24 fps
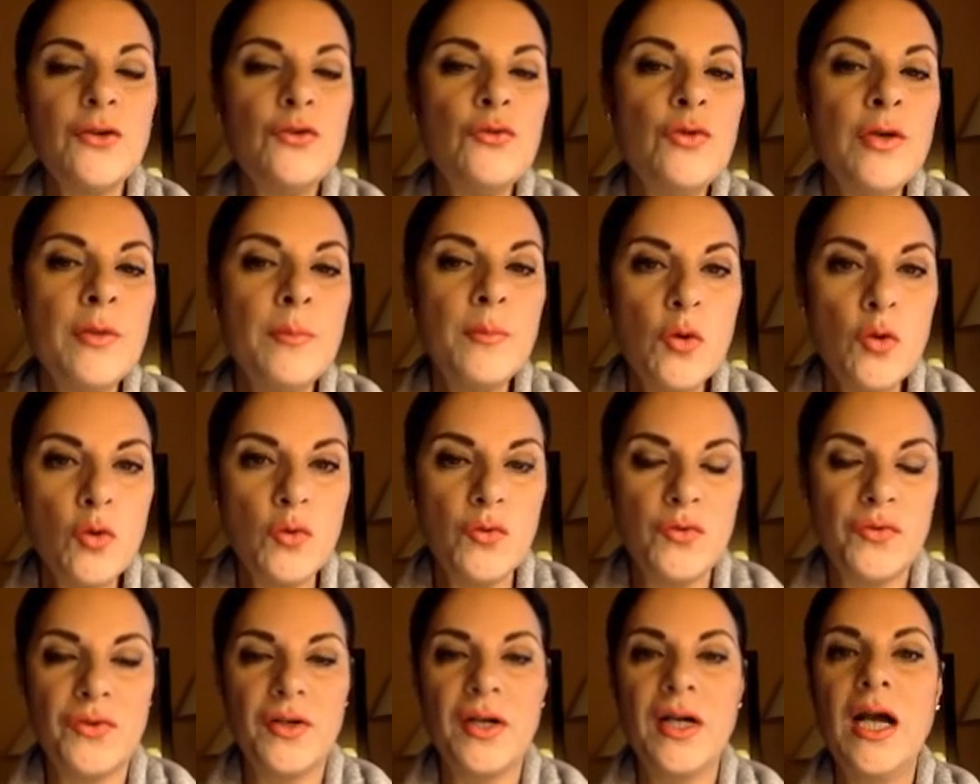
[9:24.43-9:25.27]

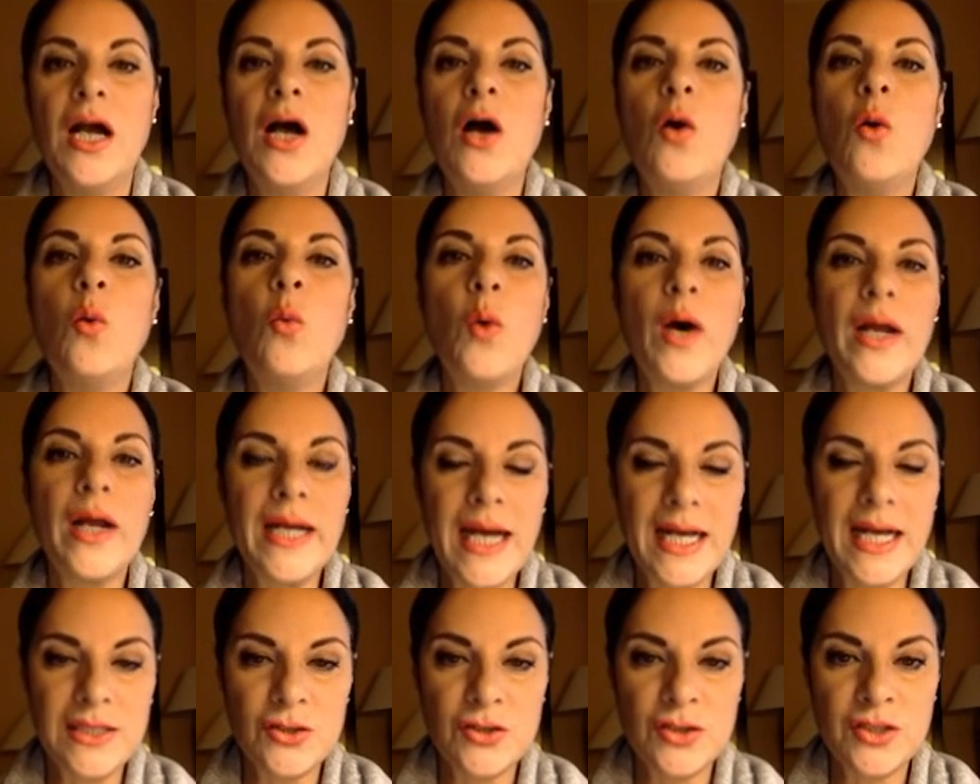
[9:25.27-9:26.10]
remove
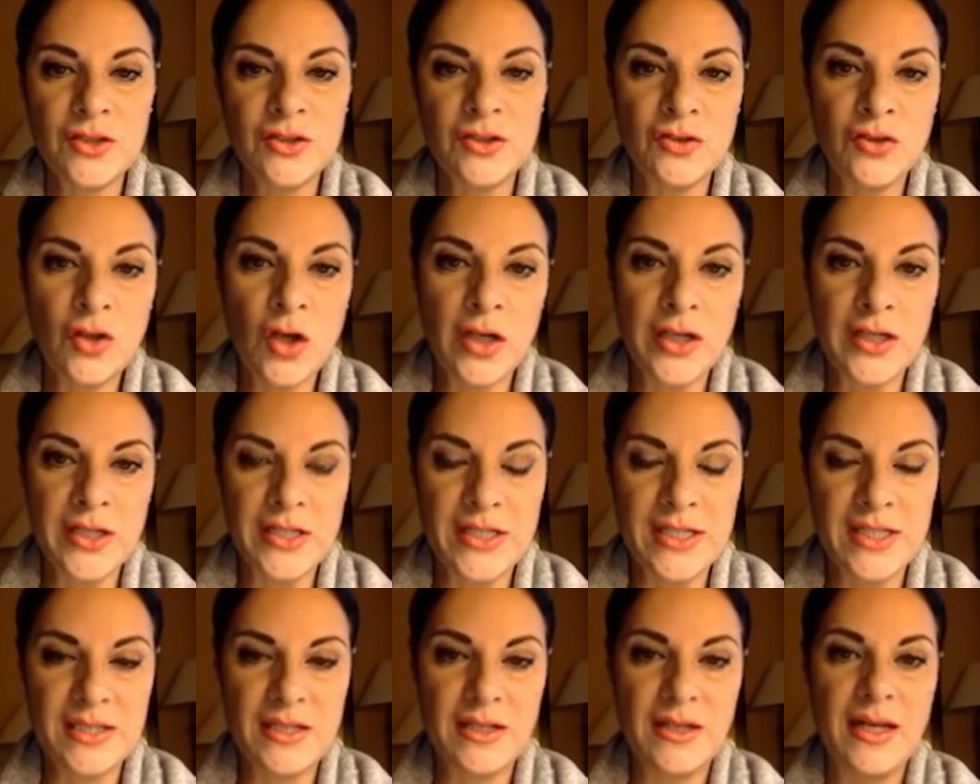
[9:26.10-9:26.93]

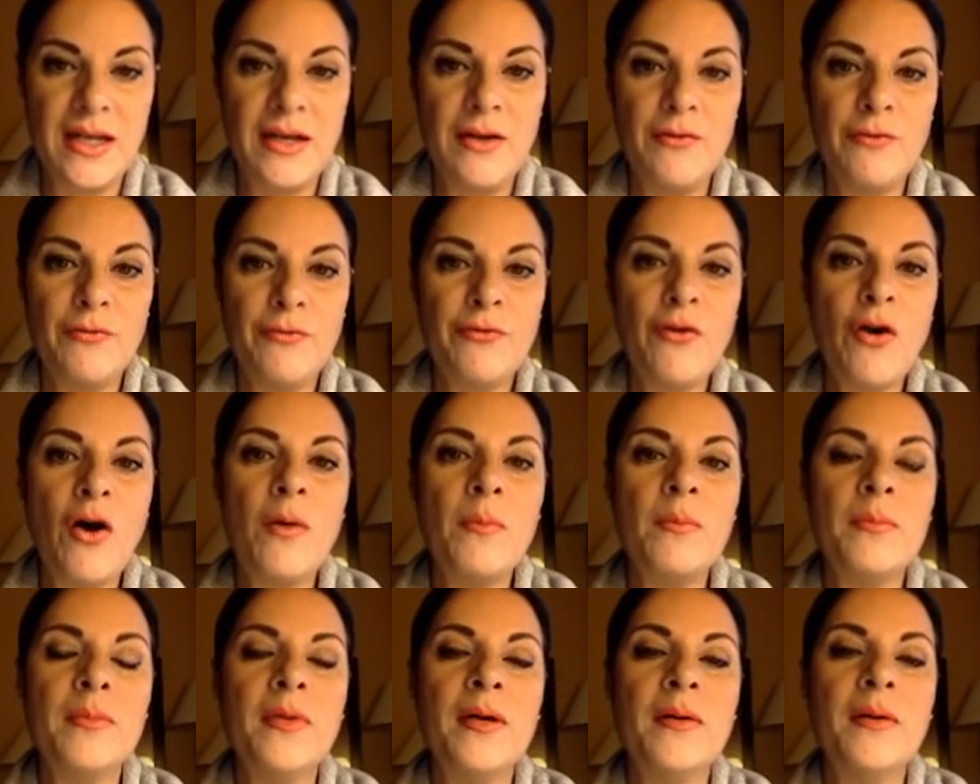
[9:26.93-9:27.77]
$100
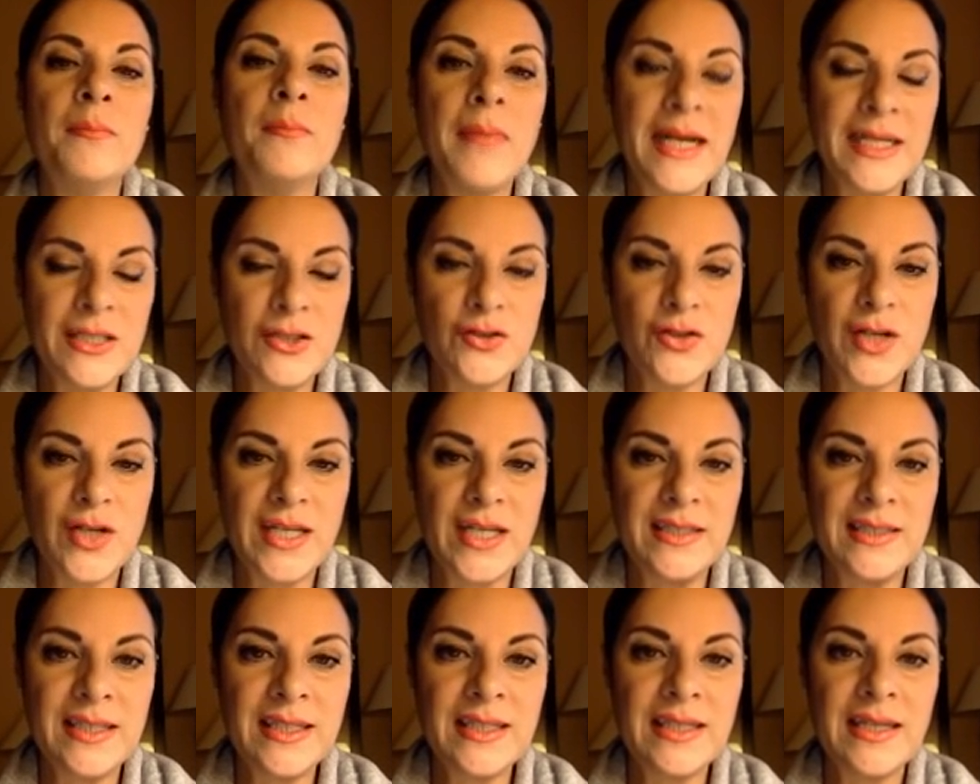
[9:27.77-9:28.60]
from my
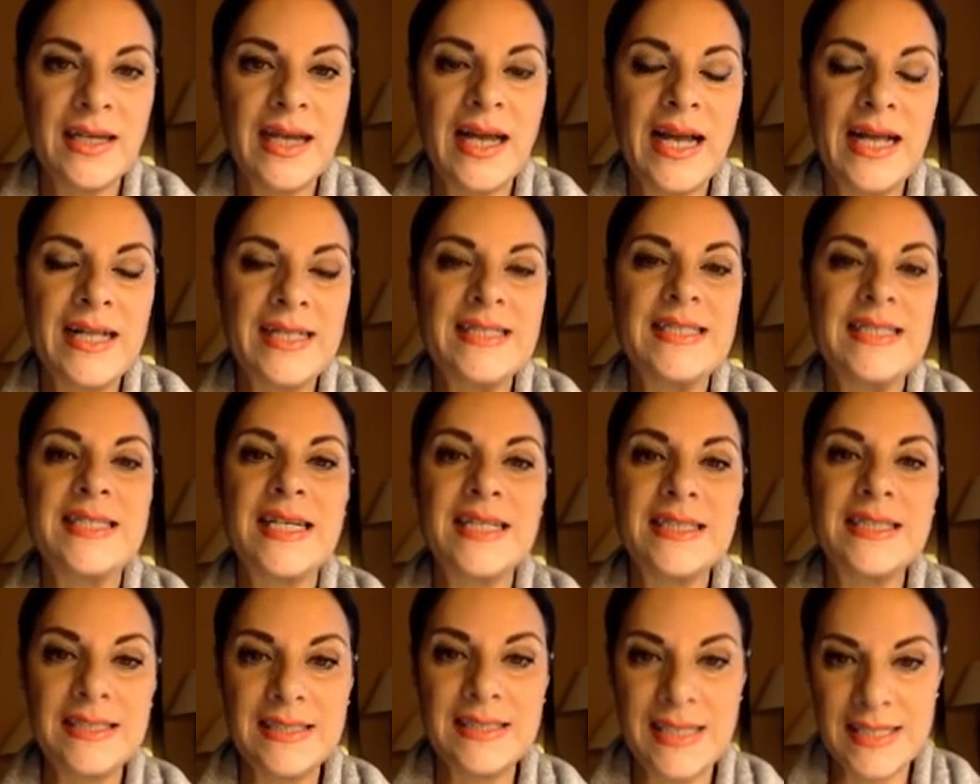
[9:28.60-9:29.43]
trading and
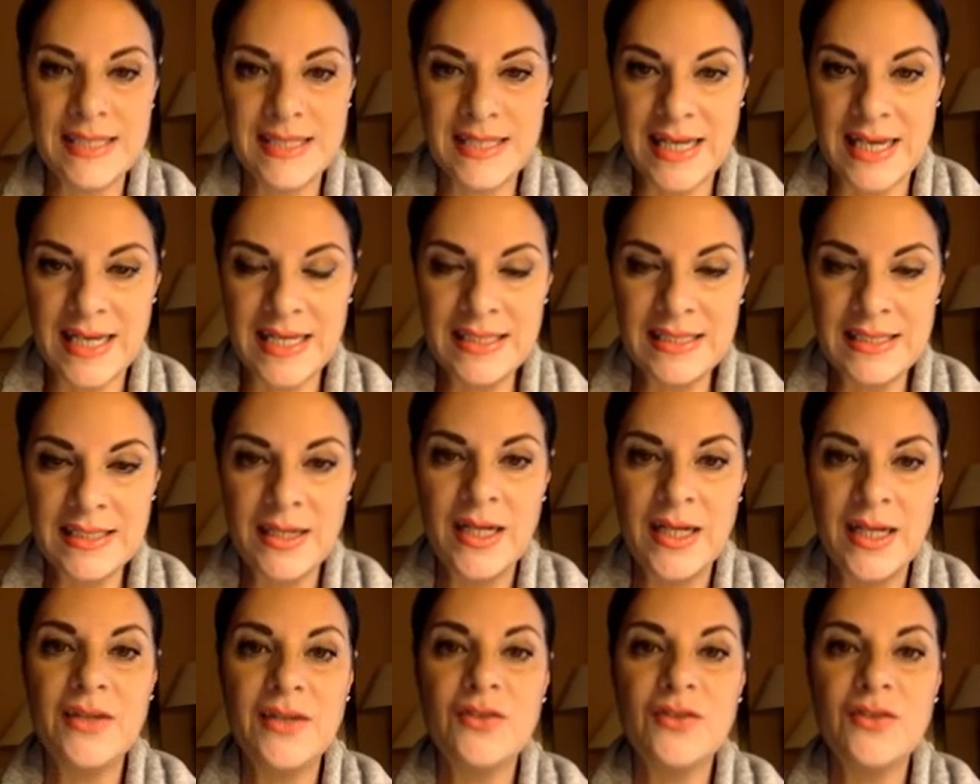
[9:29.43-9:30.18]
set it aside.